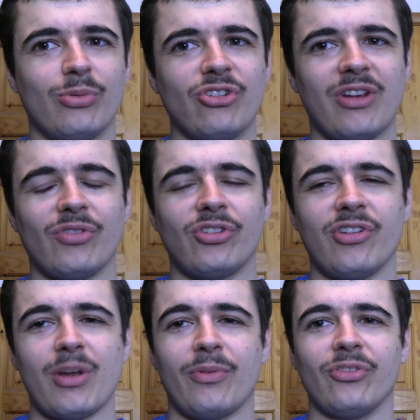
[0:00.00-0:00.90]
which never
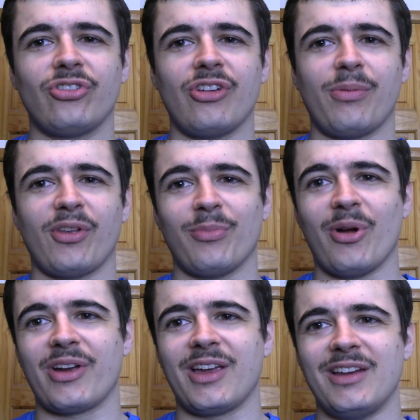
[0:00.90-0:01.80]
turn up on the surplus
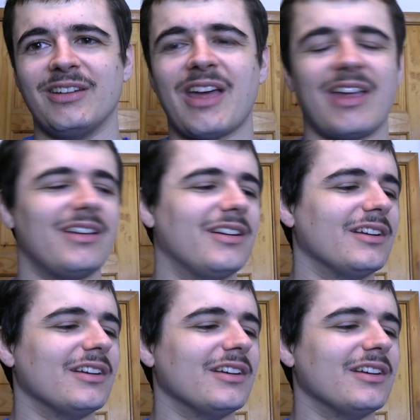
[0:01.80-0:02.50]
market in day.